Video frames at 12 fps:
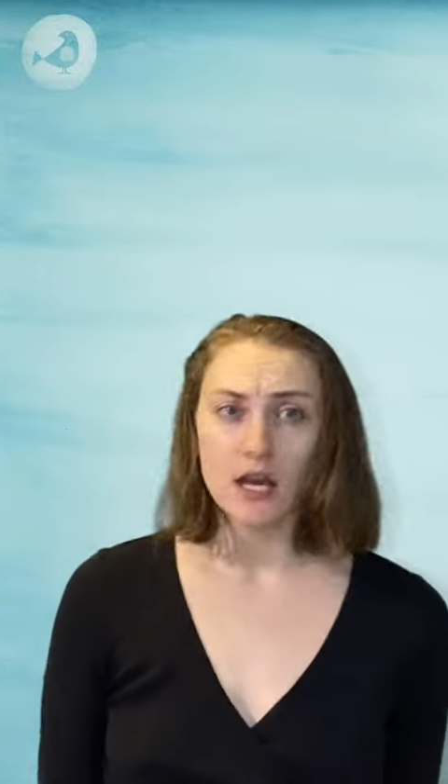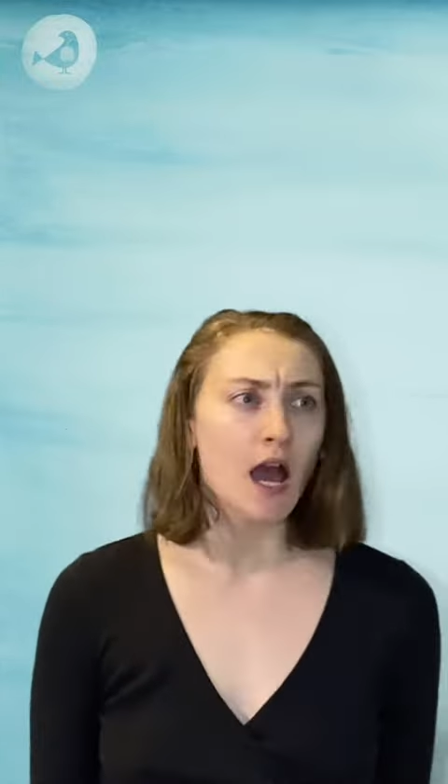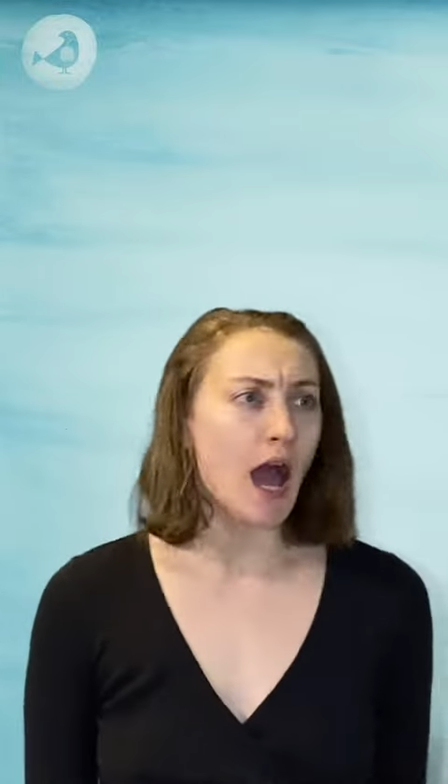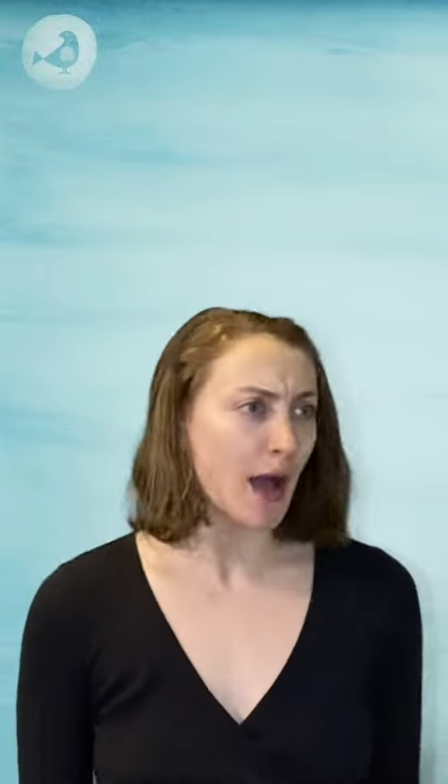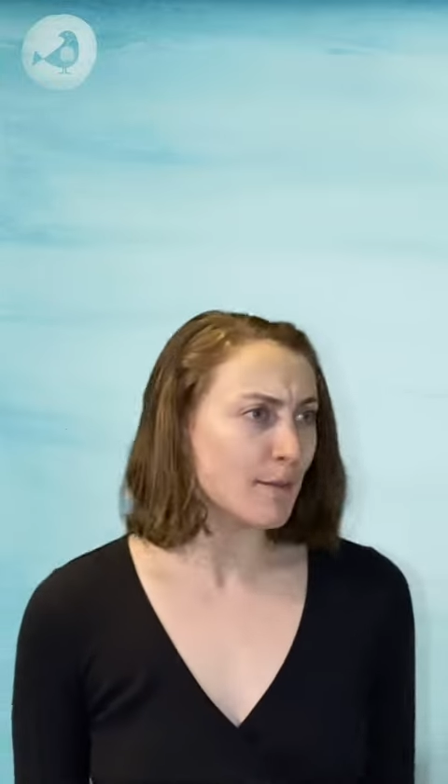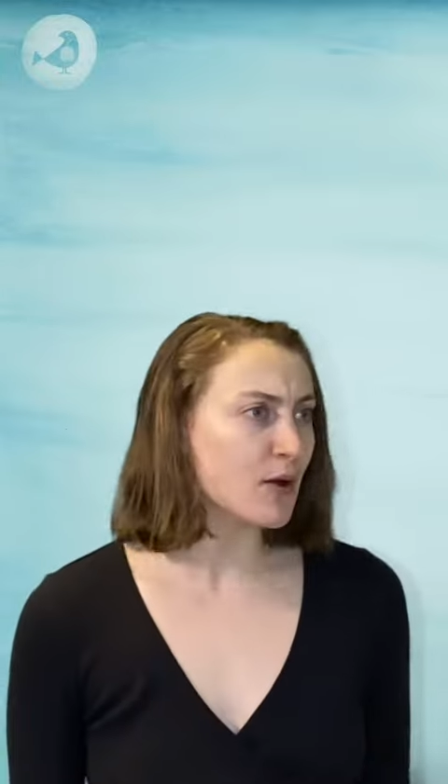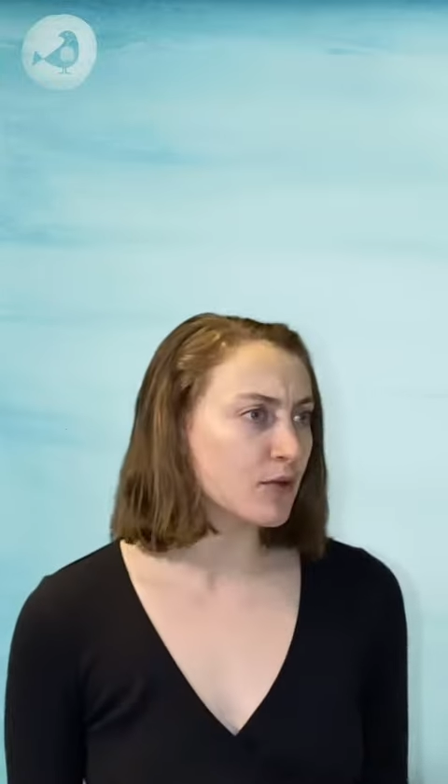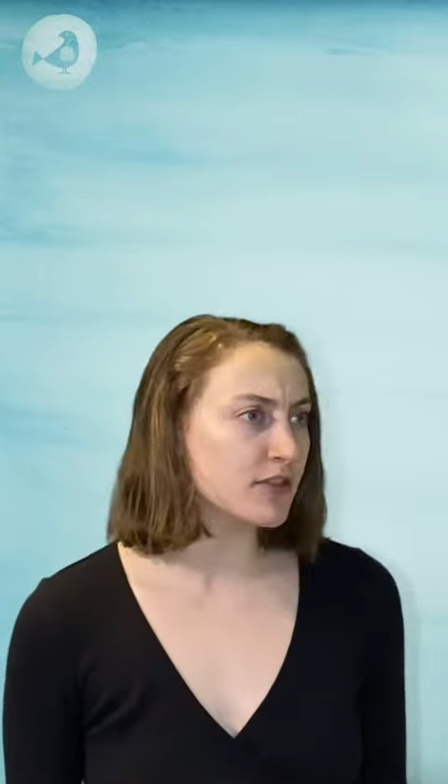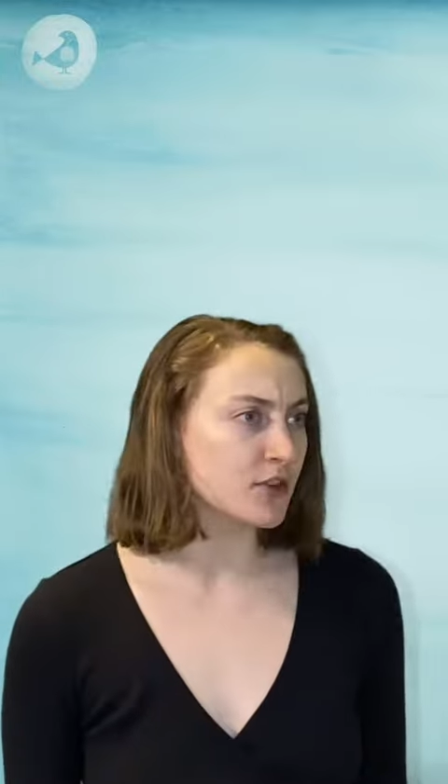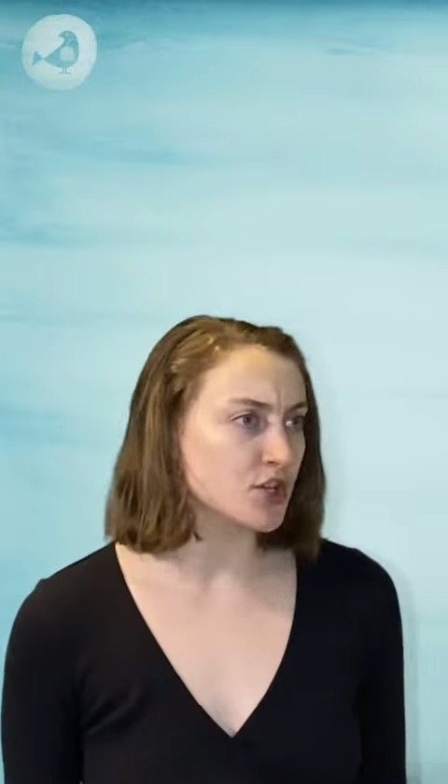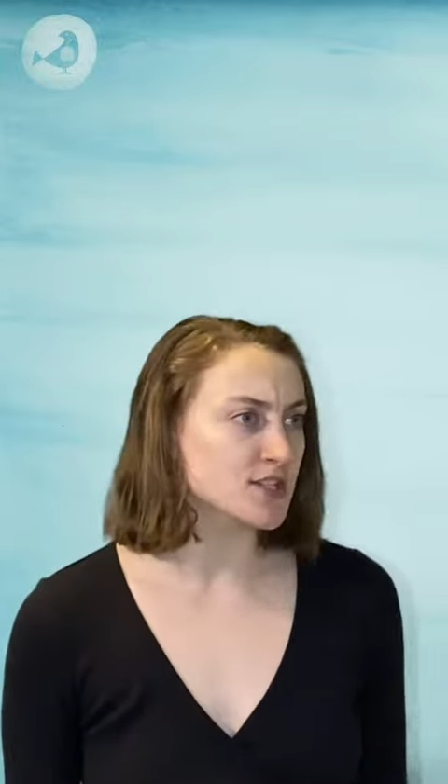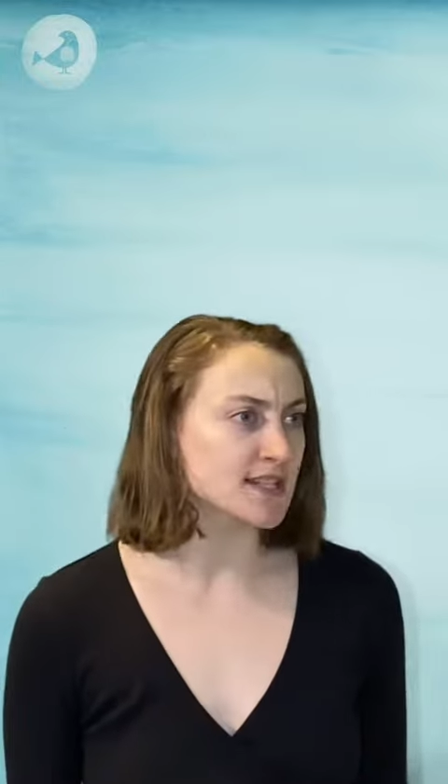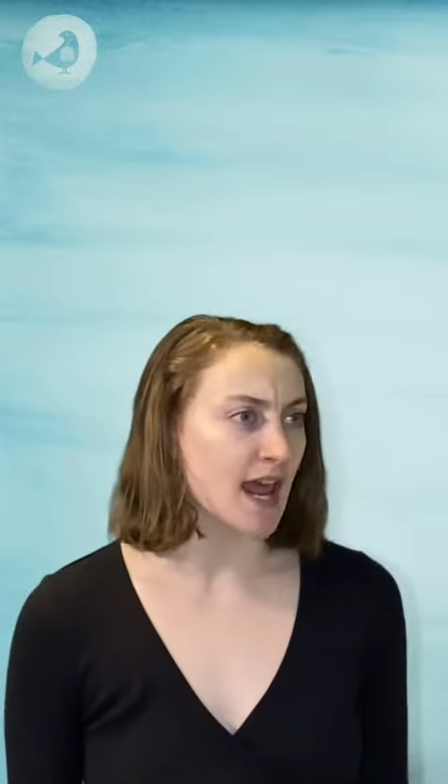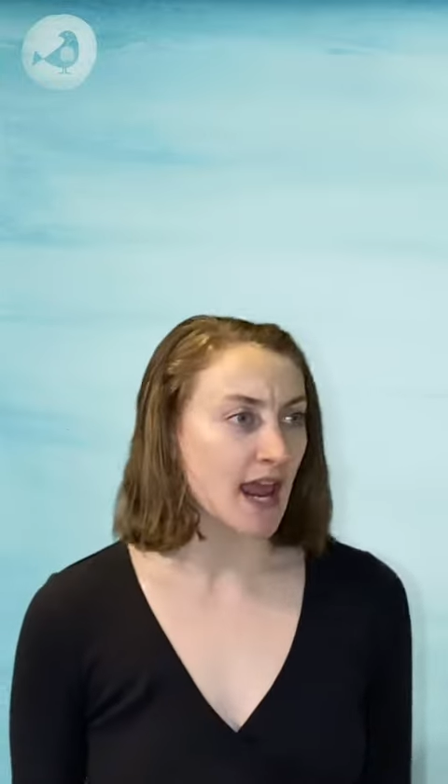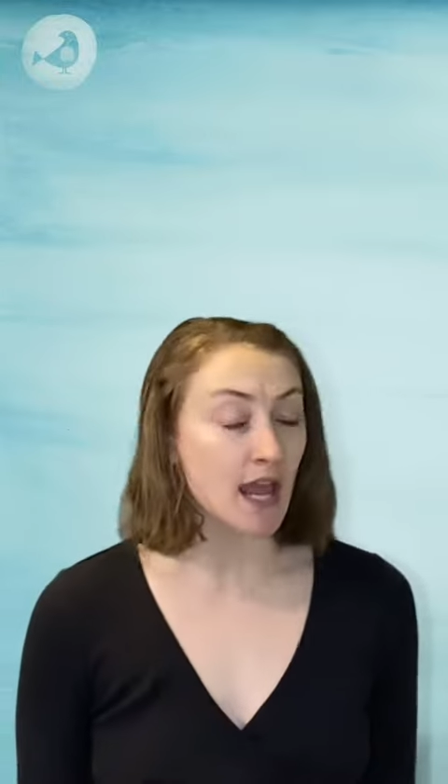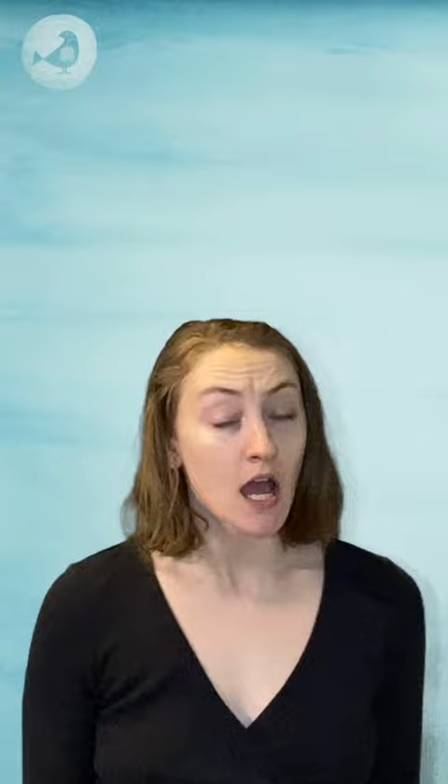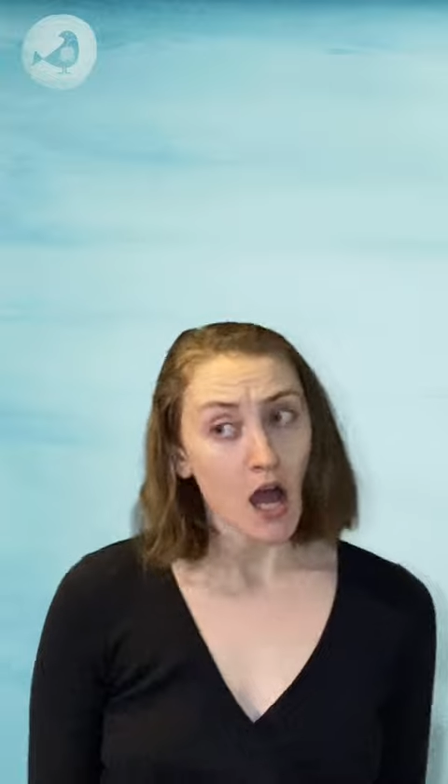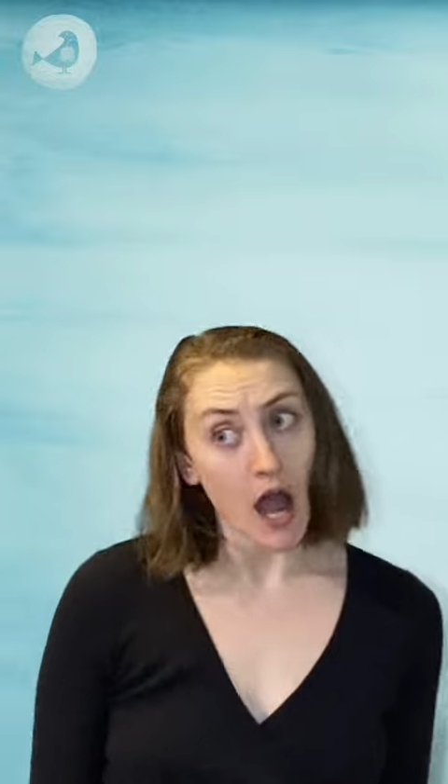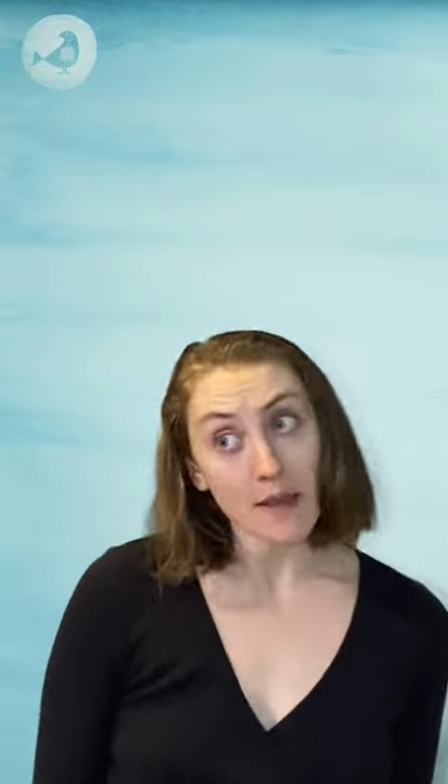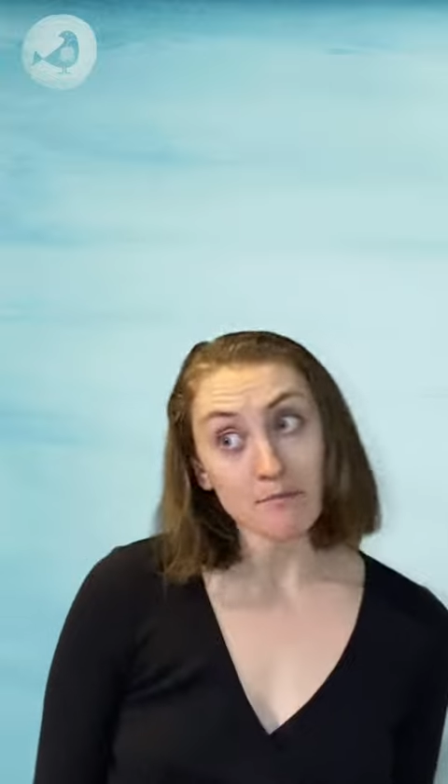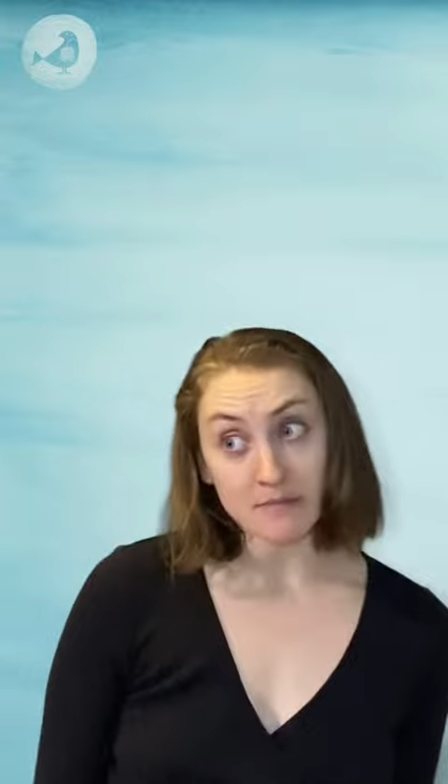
How about Thursday? I'm